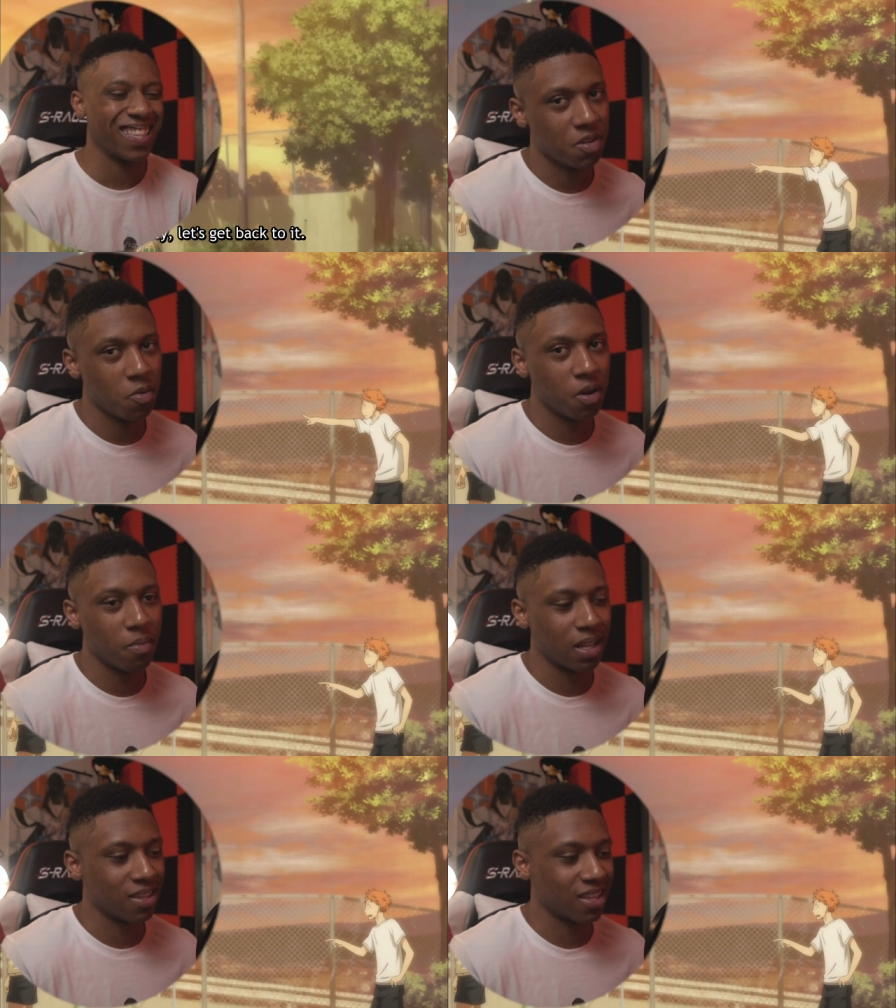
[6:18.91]
you wasn't
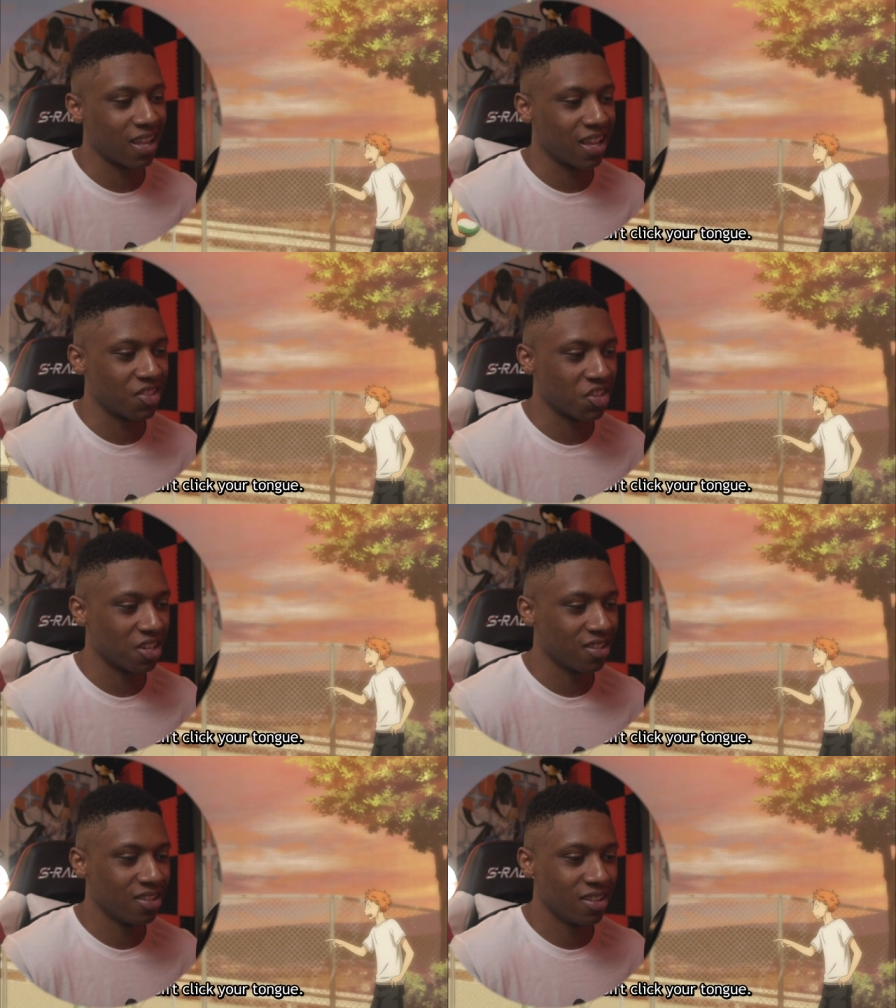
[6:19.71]
about to say that
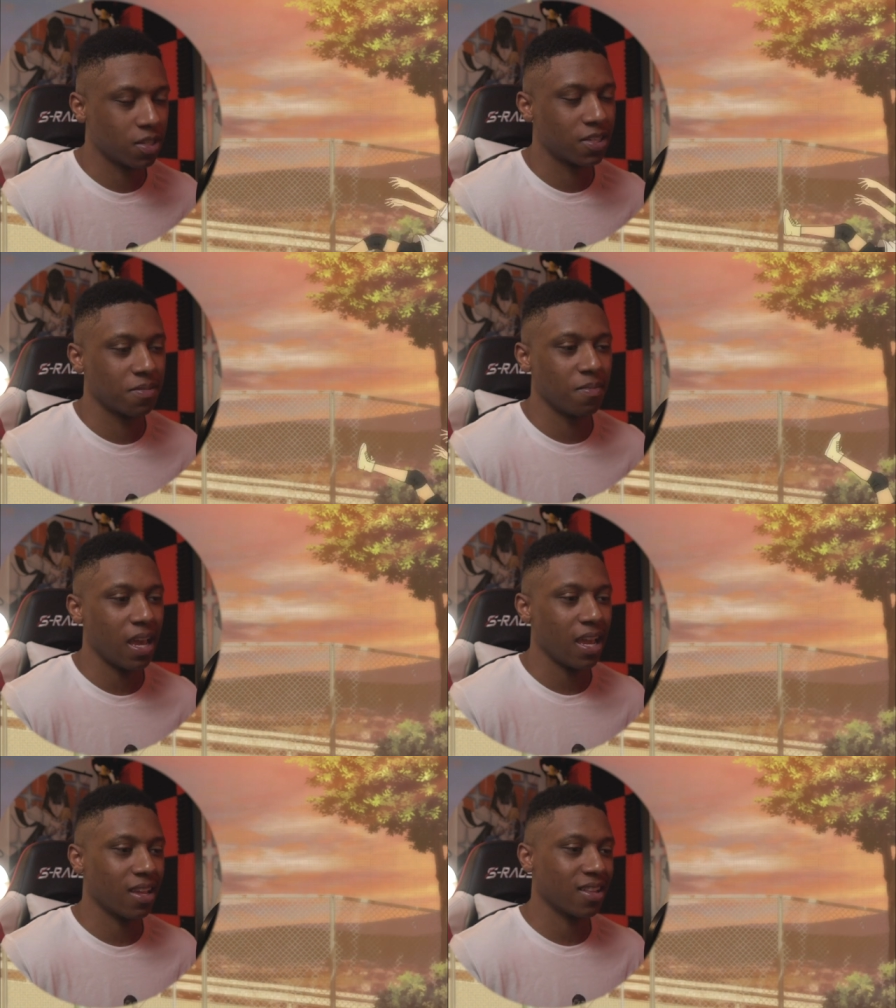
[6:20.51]
shit.
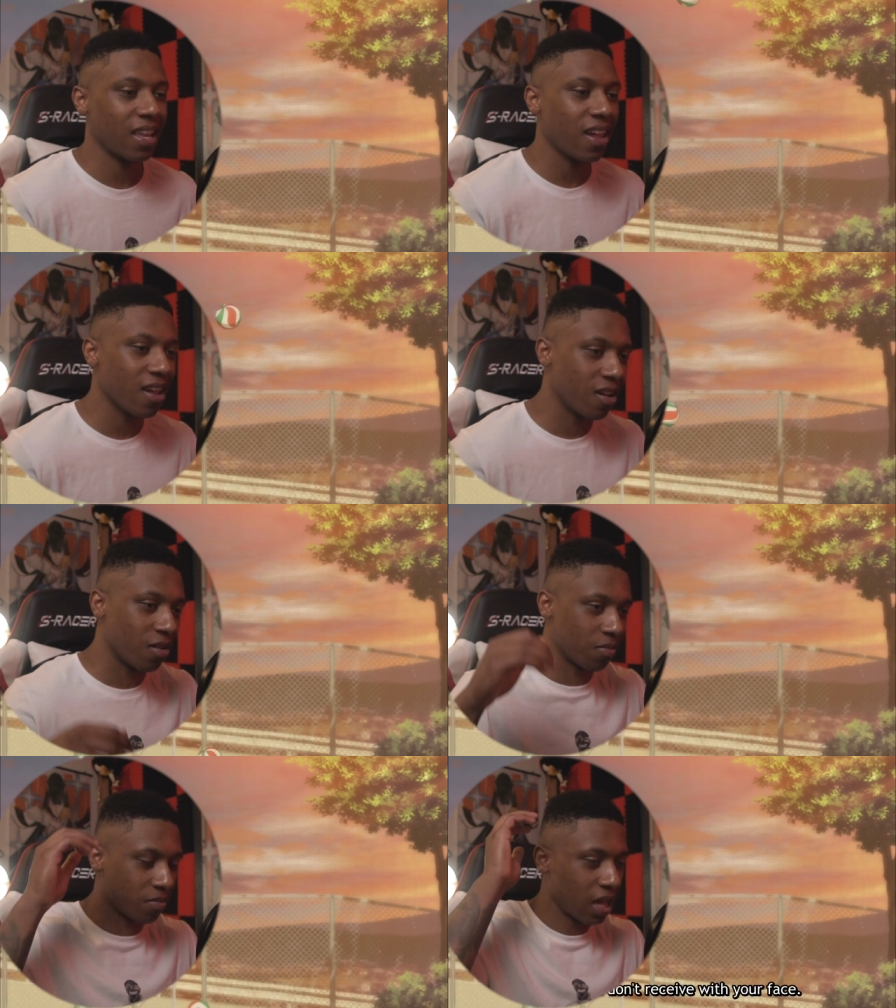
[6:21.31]
Smack,
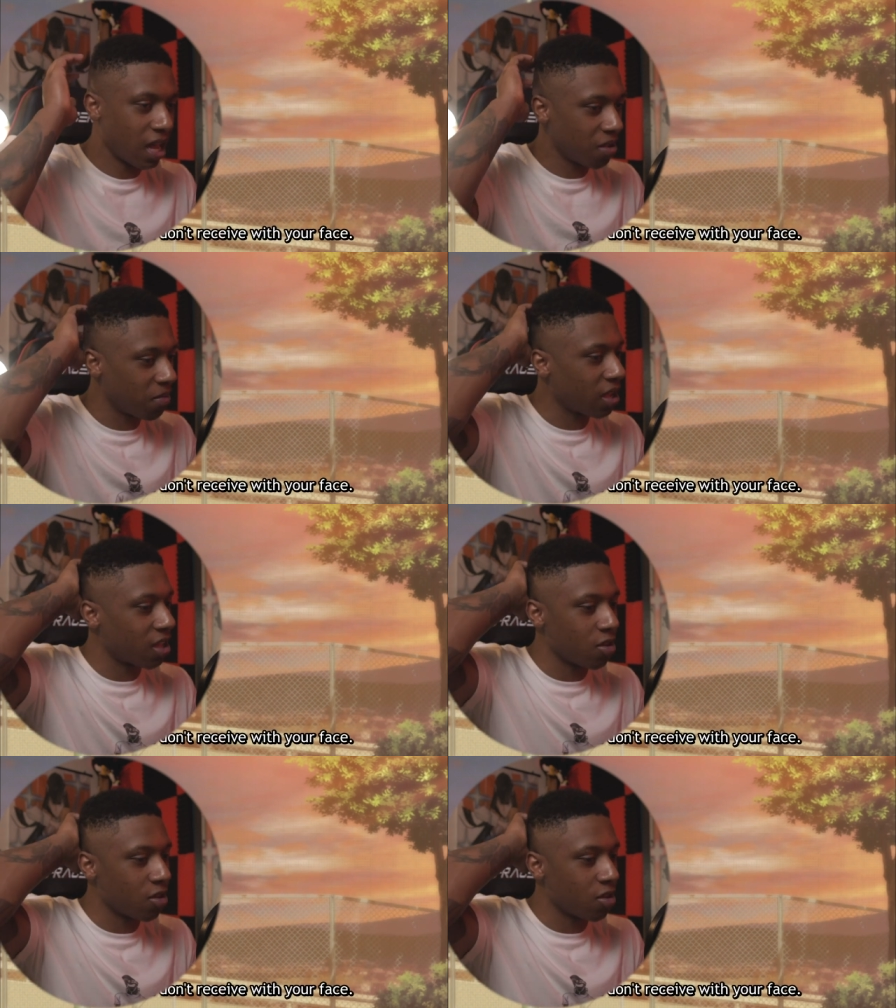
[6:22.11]
damn. Hey, man,